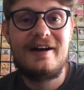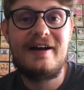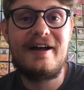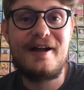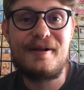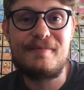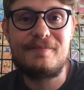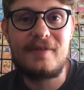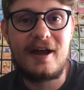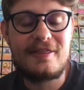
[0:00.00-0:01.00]

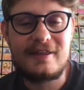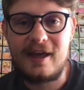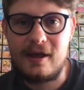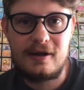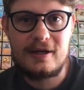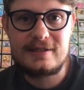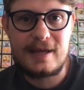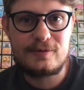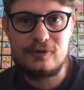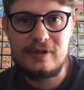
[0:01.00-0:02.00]
Um, I think AI is
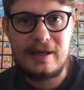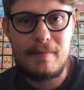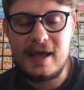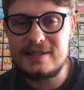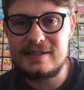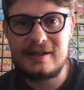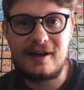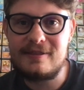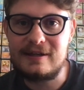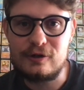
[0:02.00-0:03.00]
absolutely amazing. I
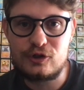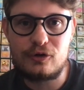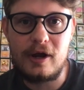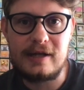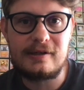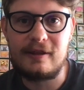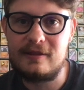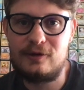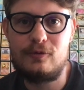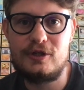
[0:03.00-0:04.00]
think it's great. I
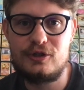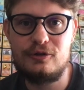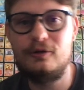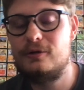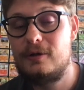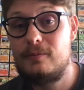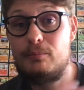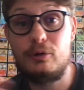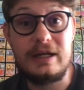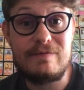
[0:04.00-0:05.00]
think we should
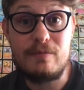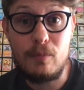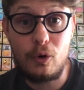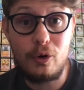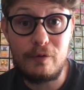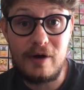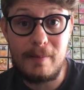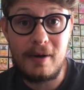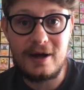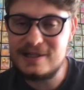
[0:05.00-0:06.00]
put even more of our
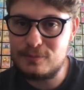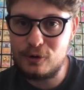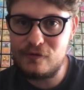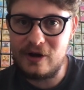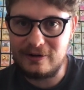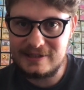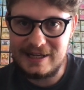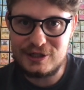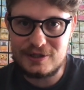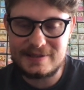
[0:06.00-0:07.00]
minds, more of our
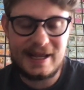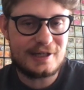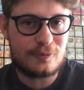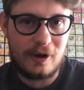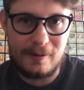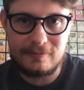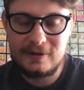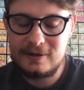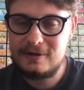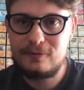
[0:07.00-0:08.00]
attentions. Hence why I'm
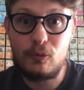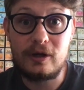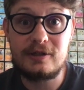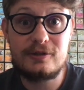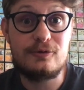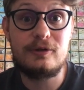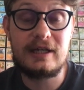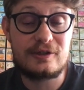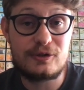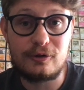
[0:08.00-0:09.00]
wanting to
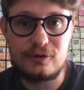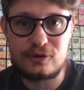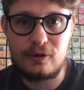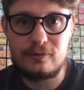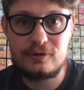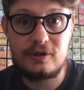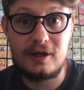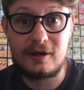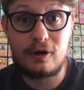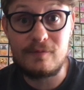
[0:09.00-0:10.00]
kickstart this con-
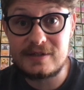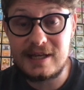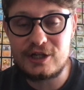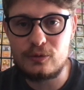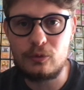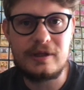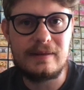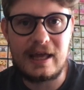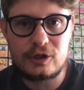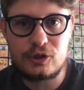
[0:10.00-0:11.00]
uh, conversation within
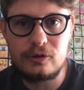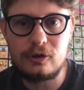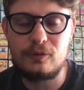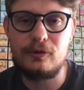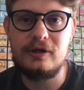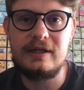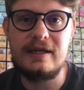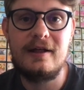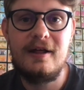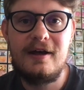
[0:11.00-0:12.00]
the actuarial
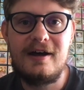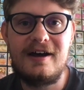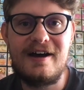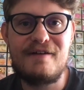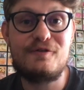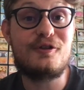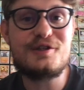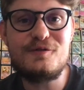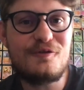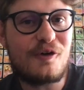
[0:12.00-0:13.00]
community. Uh, for
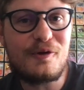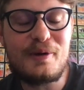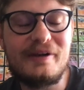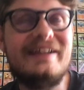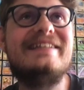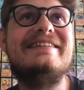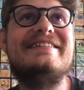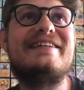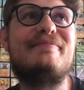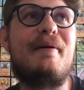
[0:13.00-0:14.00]
those of you following me on LinkedIn, you
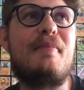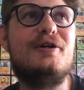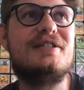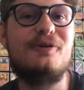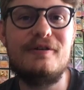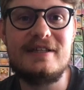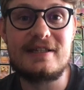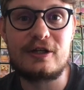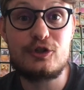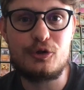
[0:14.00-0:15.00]
see I'm, I'm posting all of these
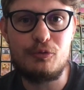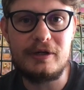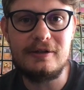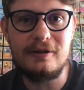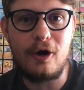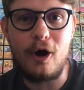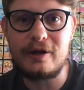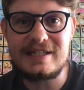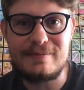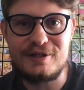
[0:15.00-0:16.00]
like surreal
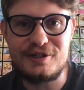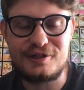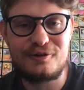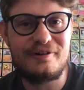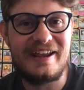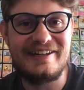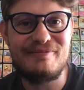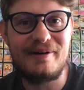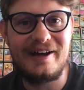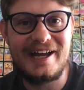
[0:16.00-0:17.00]
art images
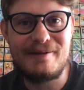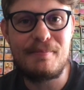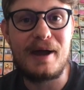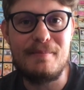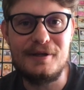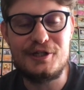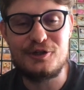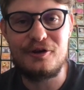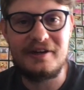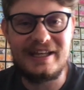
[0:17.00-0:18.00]
created by by
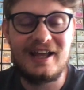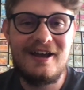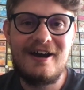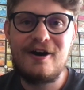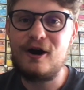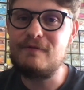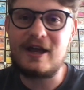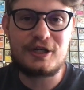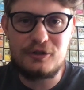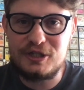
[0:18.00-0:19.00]
Midjourney of
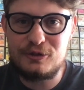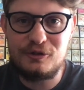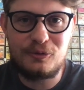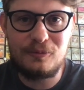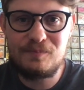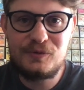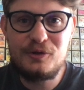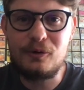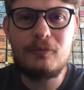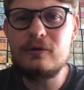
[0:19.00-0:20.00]
actuaries doing, you
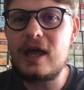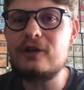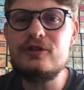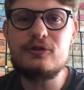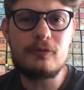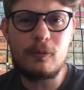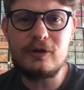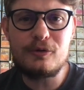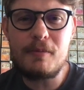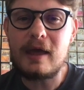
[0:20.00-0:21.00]
know, actuaries doing what we
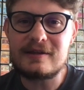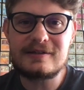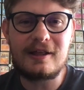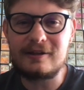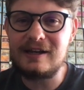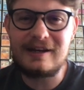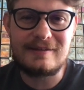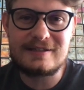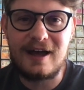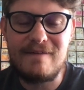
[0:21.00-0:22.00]
do best, calculating
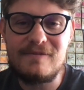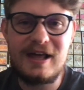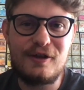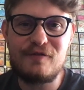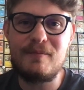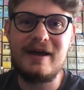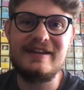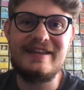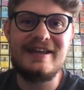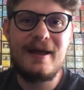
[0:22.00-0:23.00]
the time value of
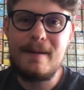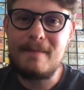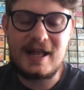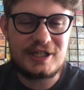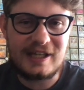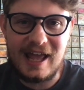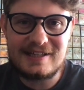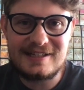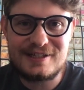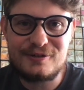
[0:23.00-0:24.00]
money, matching
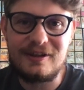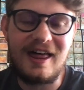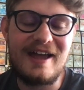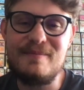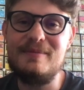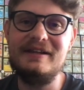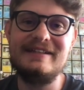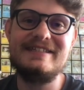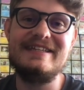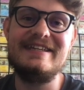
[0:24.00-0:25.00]
assets to
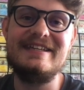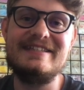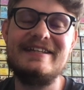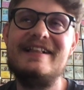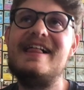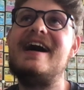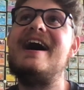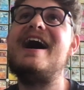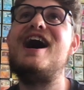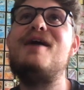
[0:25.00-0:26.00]
liabilities,
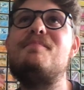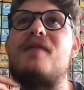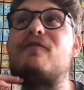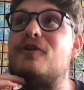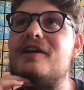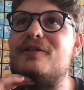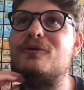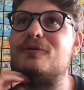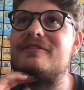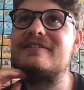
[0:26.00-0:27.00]
um, I've got another
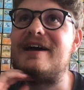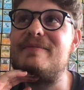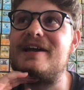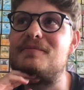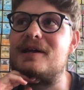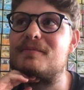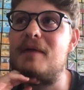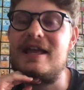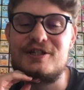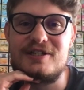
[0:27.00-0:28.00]
one with coming up like
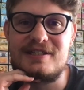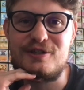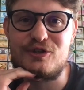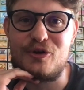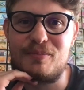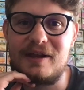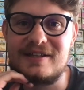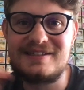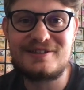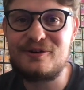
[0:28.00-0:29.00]
pensions and
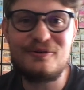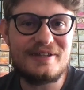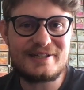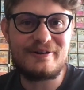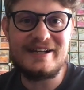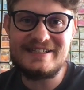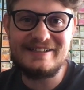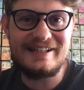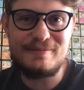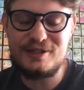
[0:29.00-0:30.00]
surplus. It's got all these crazy
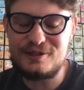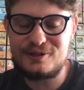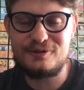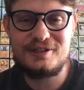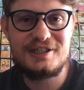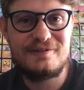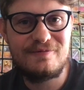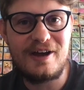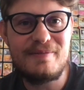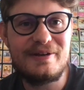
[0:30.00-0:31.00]
little images. So
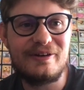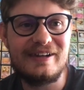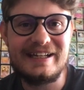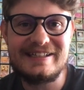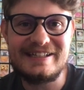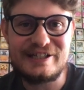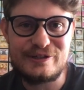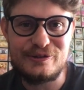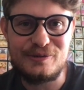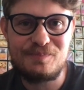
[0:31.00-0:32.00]
find me on LinkedIn
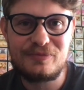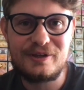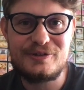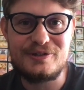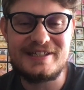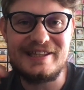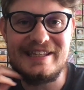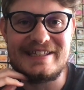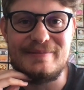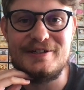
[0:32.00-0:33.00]
to to see
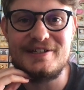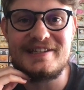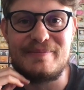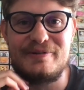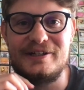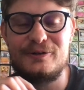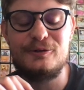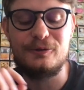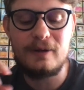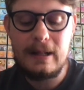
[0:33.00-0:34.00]
these images. They're pretty
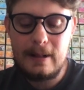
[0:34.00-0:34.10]
cool.